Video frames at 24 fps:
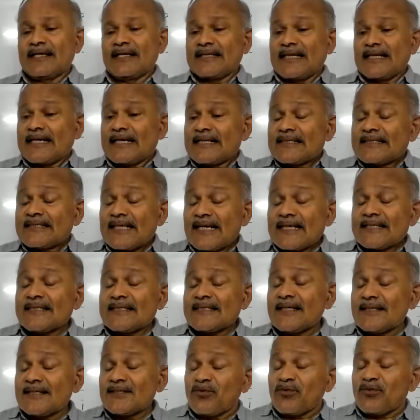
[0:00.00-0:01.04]
that is such
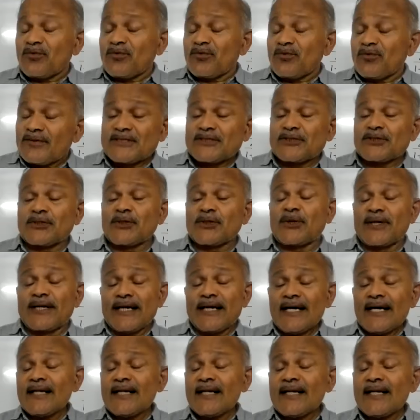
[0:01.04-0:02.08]
as first
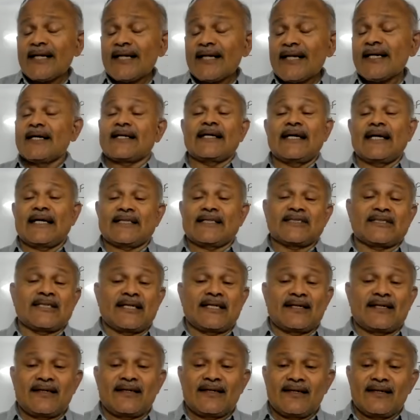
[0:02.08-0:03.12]
order
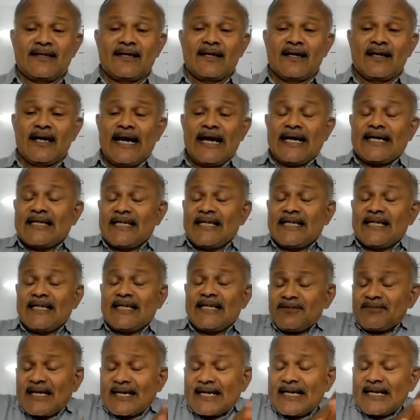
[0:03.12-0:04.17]
reaction. And
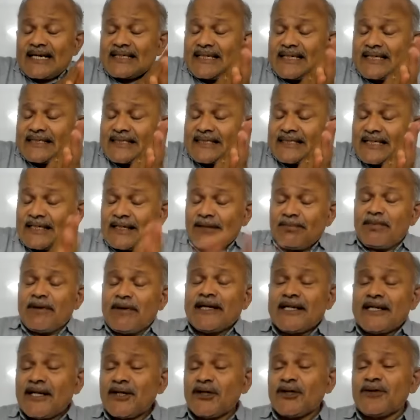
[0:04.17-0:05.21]
if the rate is
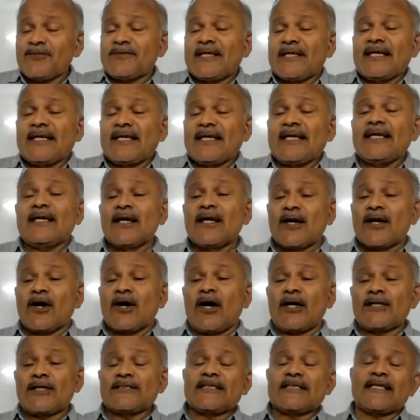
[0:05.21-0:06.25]
independent of the
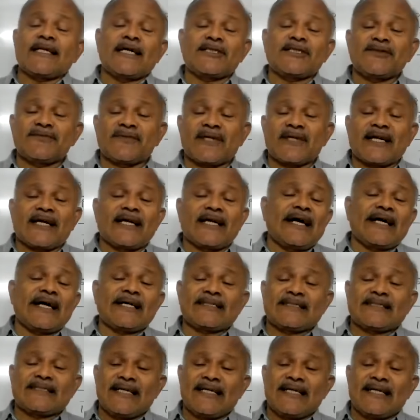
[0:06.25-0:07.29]
concentration of the
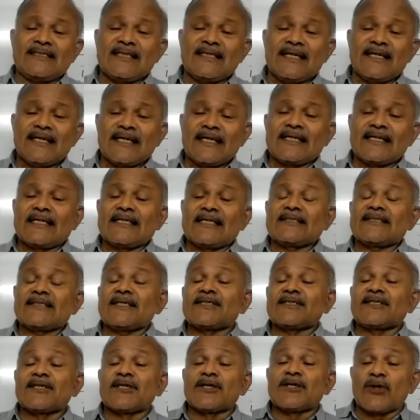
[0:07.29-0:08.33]
reactants, it is a
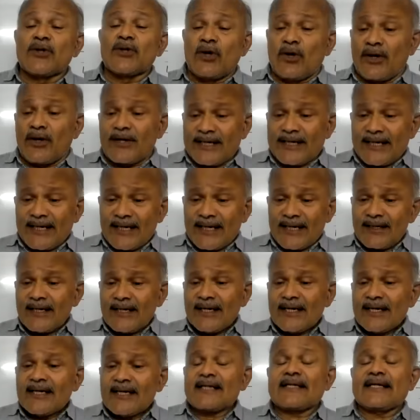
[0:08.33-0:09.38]
zero order
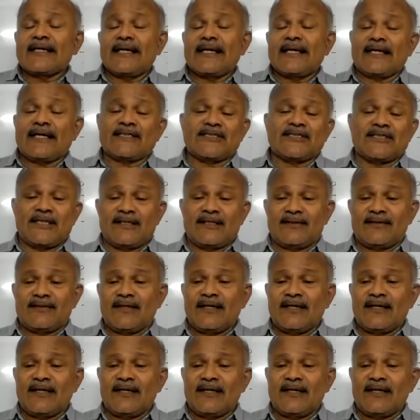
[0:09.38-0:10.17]
reaction.